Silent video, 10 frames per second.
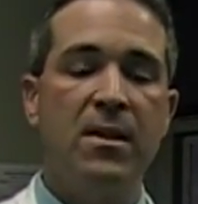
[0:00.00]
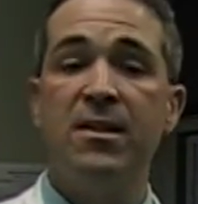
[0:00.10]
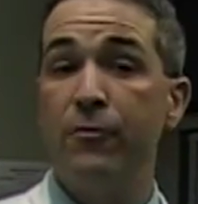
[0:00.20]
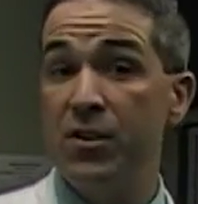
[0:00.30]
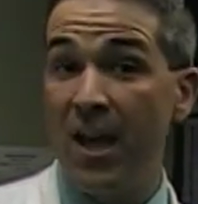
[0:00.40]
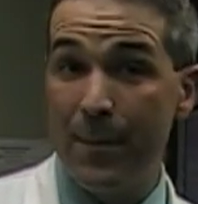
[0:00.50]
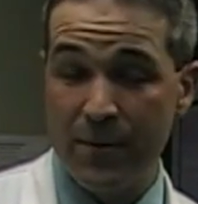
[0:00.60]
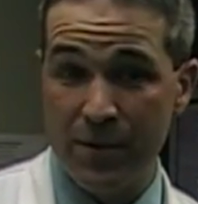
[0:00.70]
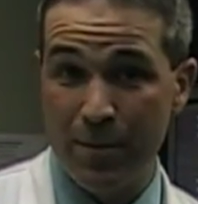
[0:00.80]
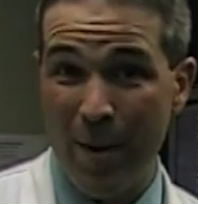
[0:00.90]
Different types
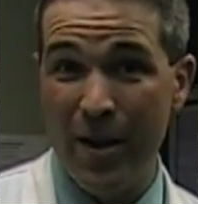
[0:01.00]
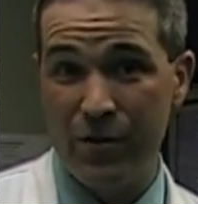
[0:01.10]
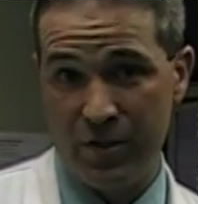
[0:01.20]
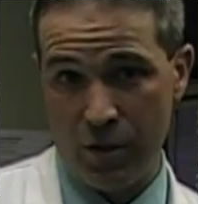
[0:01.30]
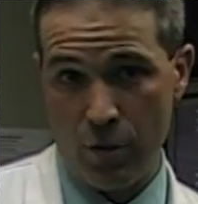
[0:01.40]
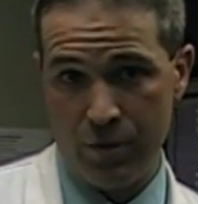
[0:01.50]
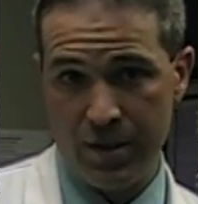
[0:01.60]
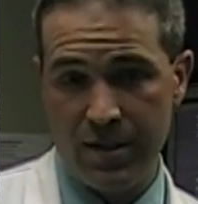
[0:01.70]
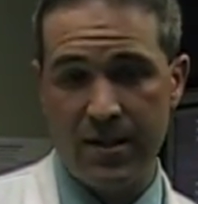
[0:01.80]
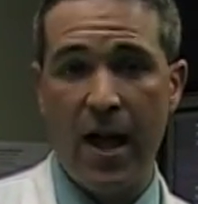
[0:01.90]
of spinal
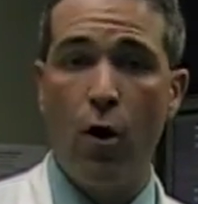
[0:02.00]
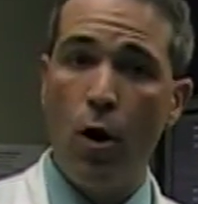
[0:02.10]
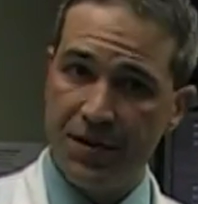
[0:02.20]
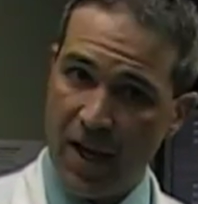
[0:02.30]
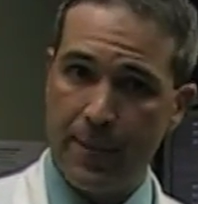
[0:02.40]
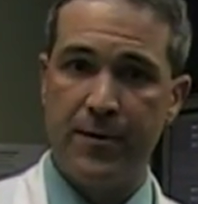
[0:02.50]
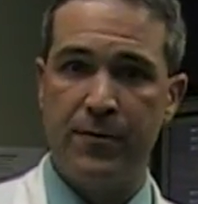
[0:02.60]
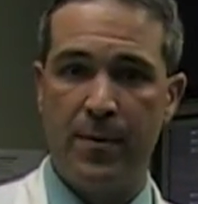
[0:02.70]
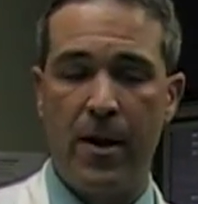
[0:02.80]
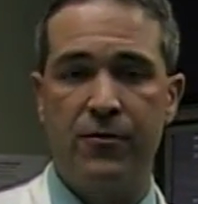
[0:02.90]
stenosis, not all types of
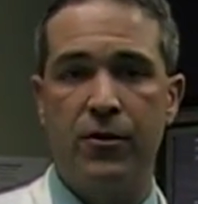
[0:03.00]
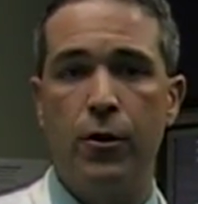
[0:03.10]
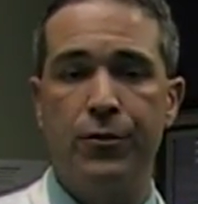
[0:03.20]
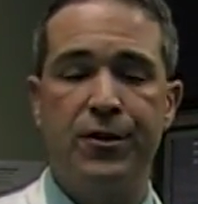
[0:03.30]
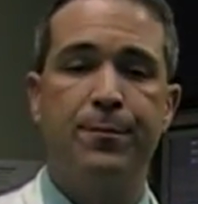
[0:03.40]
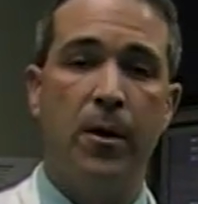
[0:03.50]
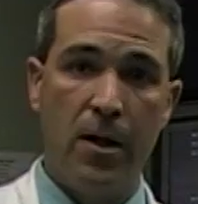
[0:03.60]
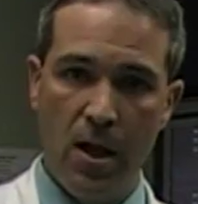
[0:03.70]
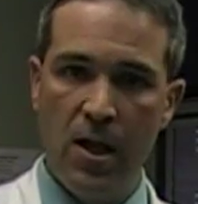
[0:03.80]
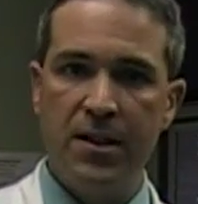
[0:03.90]
spinal stenosis, but
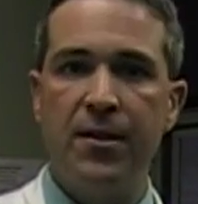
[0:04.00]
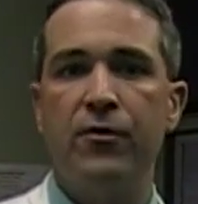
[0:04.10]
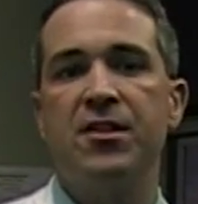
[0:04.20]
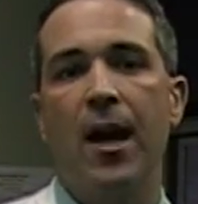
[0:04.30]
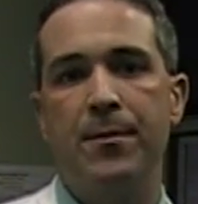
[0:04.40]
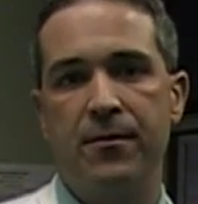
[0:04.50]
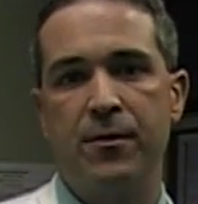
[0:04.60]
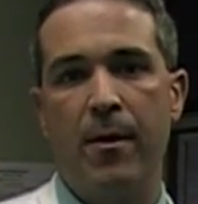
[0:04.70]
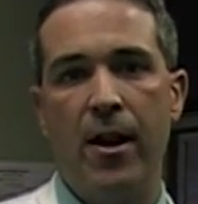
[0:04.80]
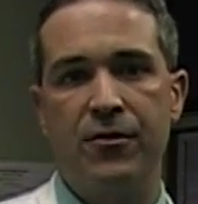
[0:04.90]
different types of
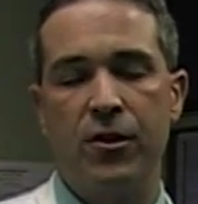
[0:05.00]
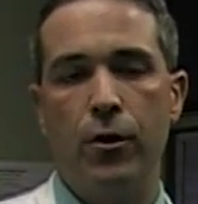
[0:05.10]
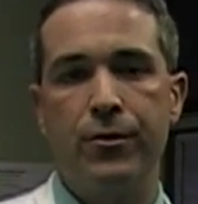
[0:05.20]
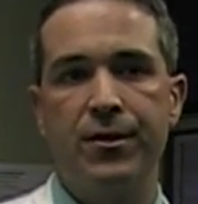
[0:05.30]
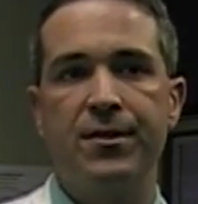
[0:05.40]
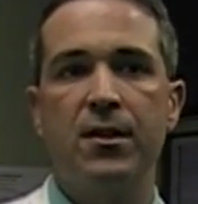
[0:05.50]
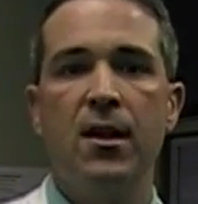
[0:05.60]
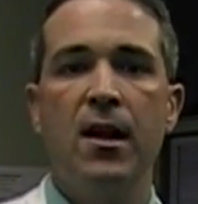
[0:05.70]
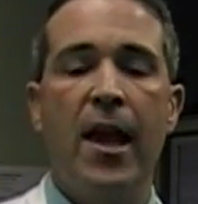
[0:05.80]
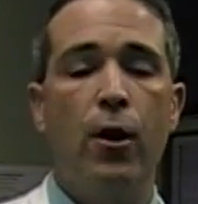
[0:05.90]
spinal stenosis.
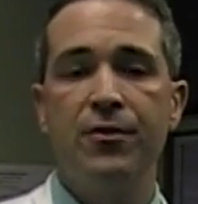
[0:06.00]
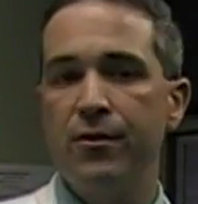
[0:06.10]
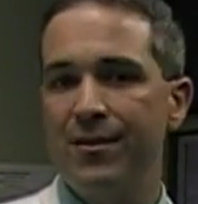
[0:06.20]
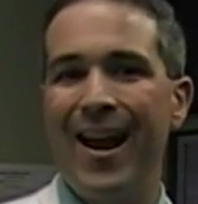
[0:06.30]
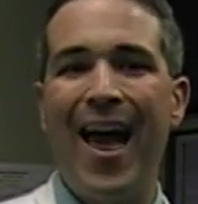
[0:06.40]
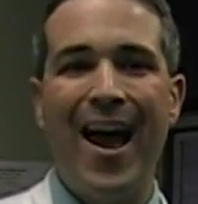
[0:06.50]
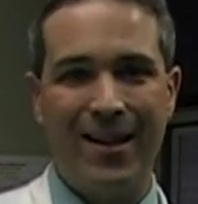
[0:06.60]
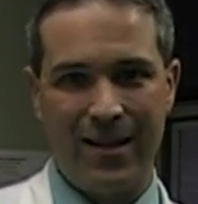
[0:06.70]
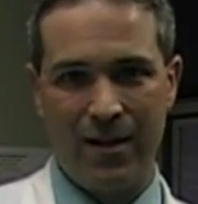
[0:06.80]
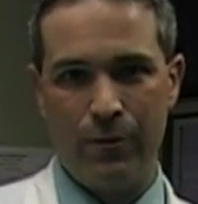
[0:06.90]
And also
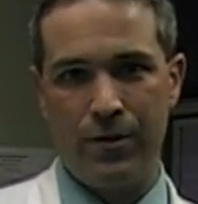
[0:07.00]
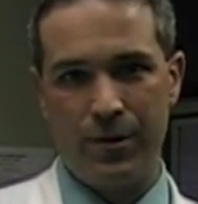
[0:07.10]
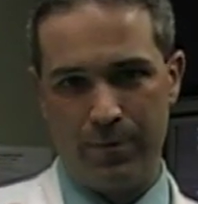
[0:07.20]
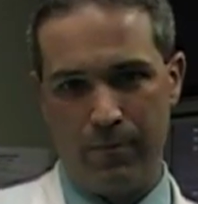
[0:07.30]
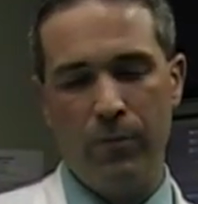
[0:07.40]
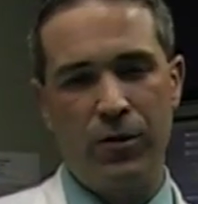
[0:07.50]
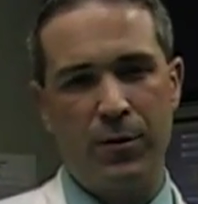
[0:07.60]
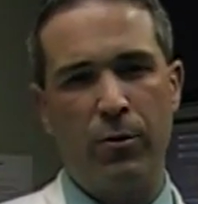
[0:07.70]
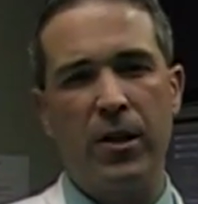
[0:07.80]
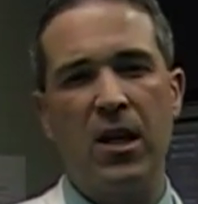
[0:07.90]
sciatica, which is
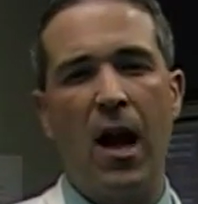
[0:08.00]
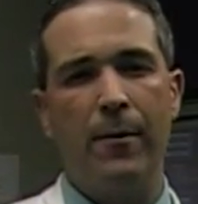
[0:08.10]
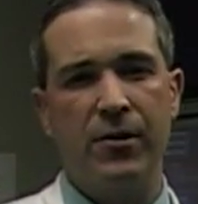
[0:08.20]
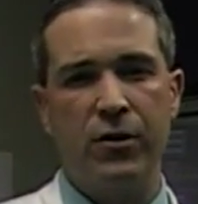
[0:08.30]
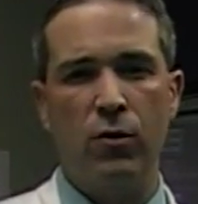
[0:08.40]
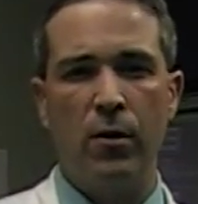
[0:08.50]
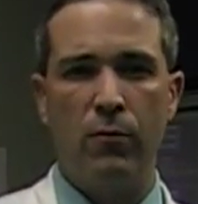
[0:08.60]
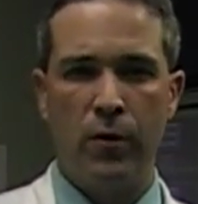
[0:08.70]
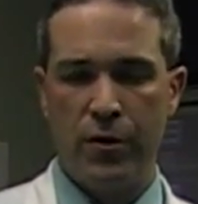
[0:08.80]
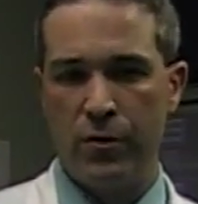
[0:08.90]
pretty common too,
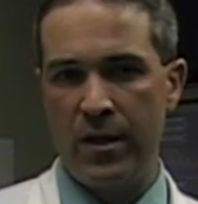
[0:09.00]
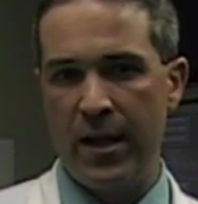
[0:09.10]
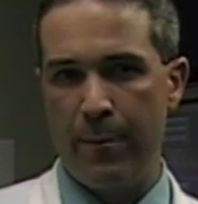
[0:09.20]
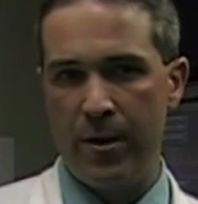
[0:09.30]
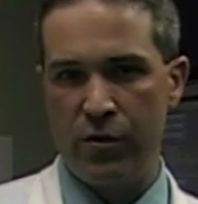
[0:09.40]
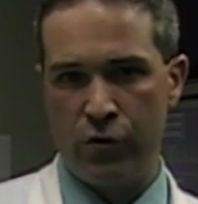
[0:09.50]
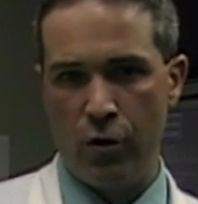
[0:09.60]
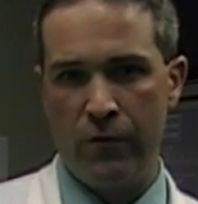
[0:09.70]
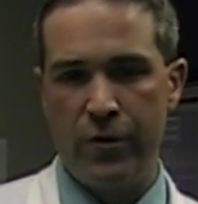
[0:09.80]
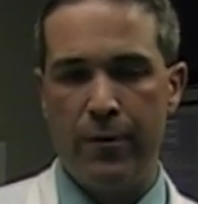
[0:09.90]
where you can get a pinched
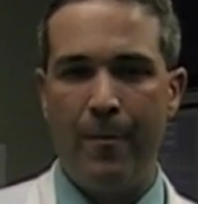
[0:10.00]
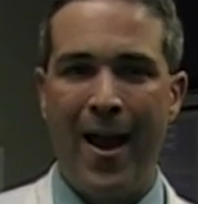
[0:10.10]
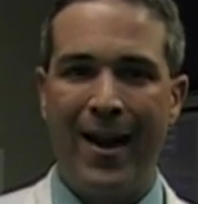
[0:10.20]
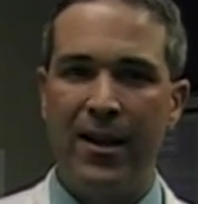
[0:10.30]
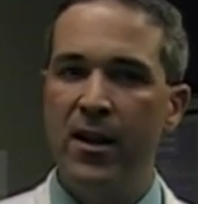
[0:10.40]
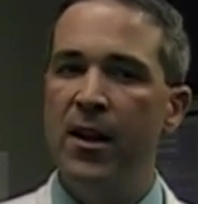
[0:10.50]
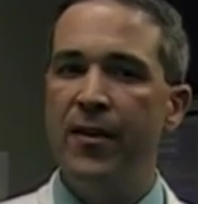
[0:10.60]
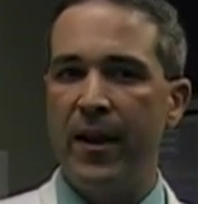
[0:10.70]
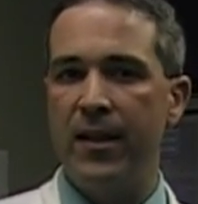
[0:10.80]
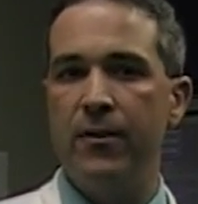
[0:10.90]
nerve in your back
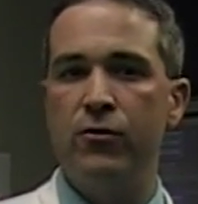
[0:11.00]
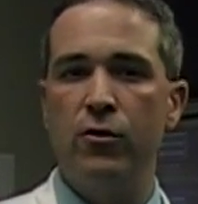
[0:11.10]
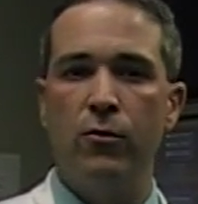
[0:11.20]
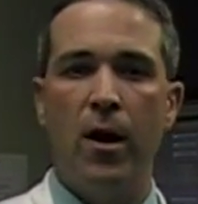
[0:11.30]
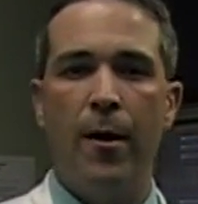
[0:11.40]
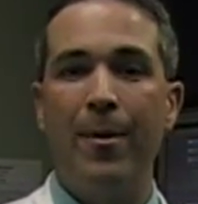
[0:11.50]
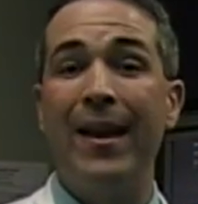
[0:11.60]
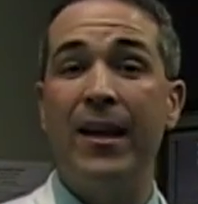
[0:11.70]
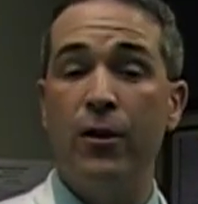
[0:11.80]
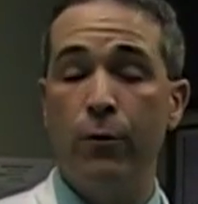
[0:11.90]
that gives you
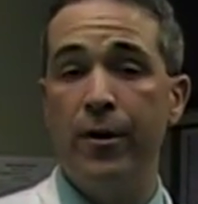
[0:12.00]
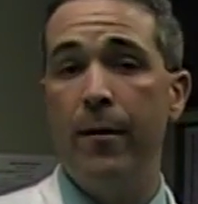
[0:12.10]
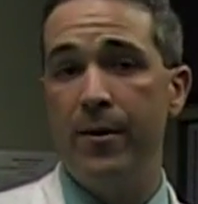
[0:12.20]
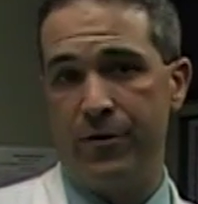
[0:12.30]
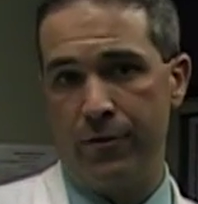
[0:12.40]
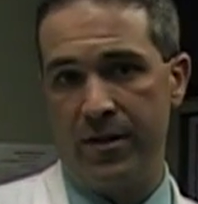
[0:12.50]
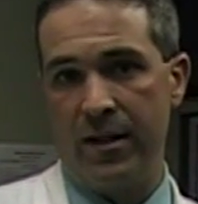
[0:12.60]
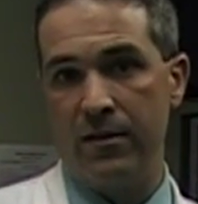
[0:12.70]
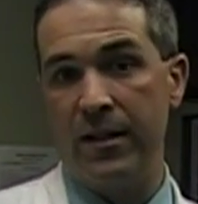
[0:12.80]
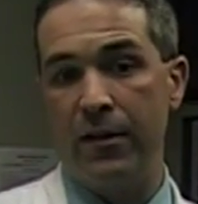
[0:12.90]
pain or numbness or
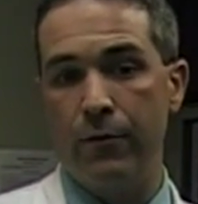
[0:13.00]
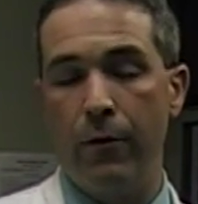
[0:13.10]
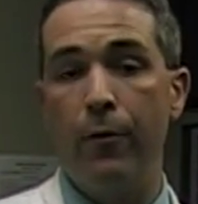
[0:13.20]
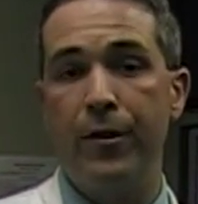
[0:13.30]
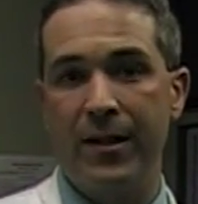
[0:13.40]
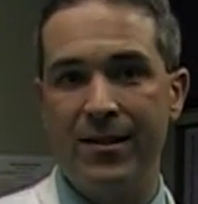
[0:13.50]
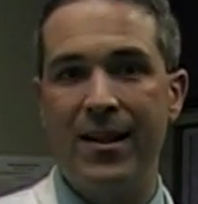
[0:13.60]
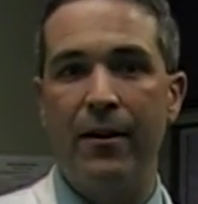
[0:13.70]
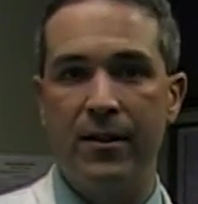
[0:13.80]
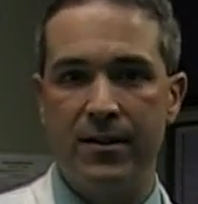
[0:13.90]
tingling or things
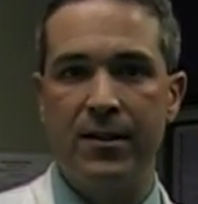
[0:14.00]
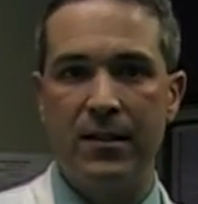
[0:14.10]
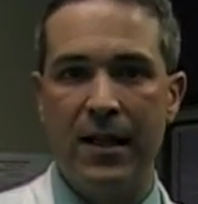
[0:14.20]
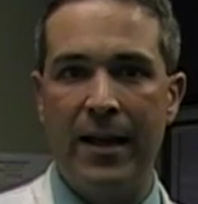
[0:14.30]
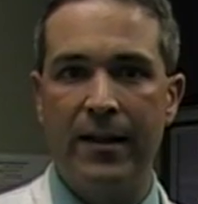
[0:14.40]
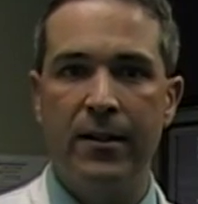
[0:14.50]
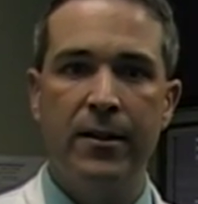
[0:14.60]
down into the leg.